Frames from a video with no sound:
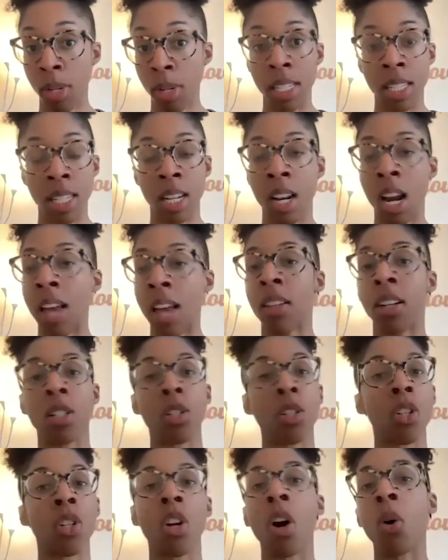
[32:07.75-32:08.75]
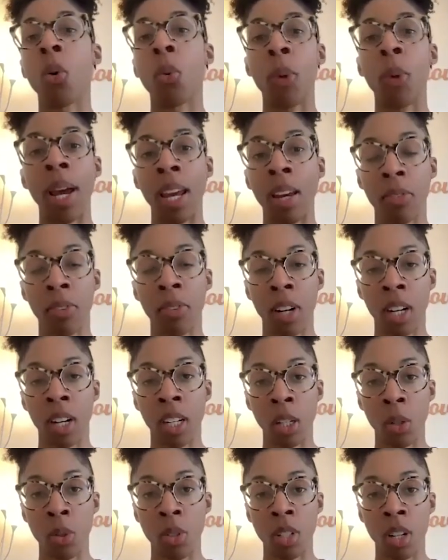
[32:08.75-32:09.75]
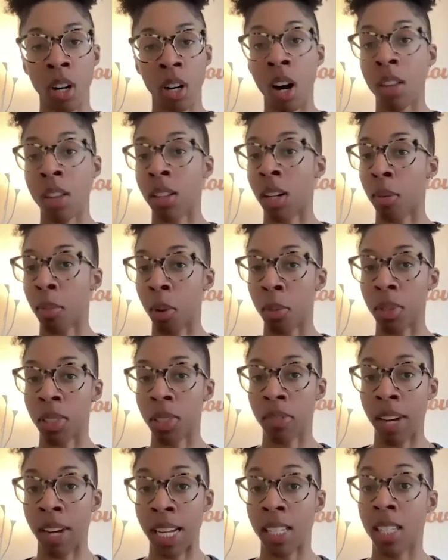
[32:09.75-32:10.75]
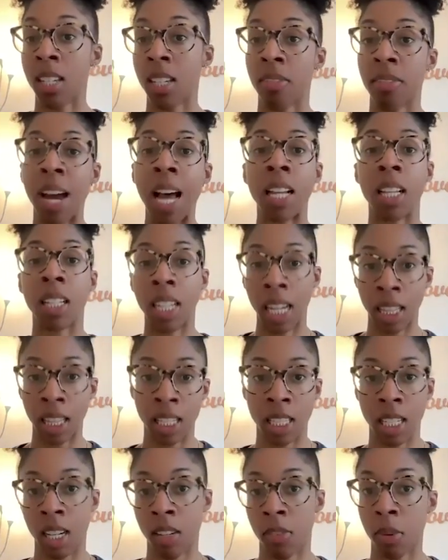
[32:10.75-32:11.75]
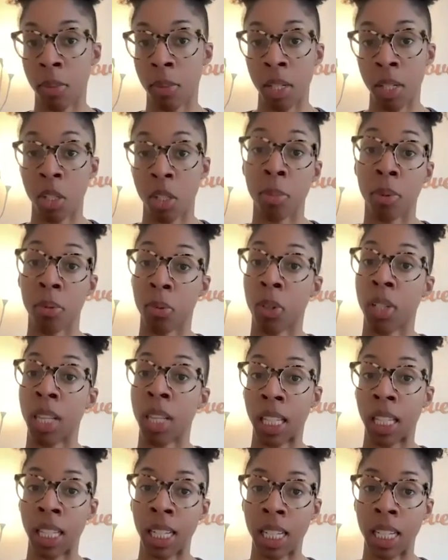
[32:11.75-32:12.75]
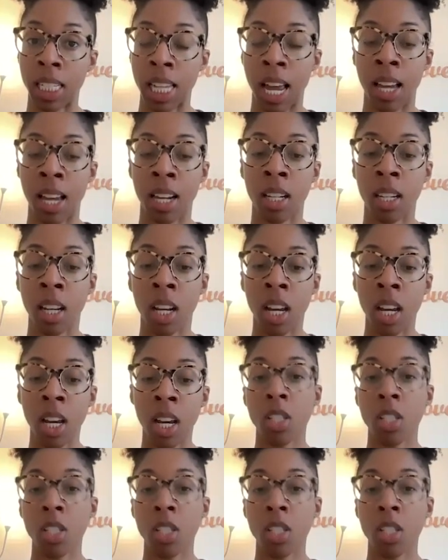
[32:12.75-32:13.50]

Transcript: Is it not? There's no way for a user on their mobile device to validate this information before they click send.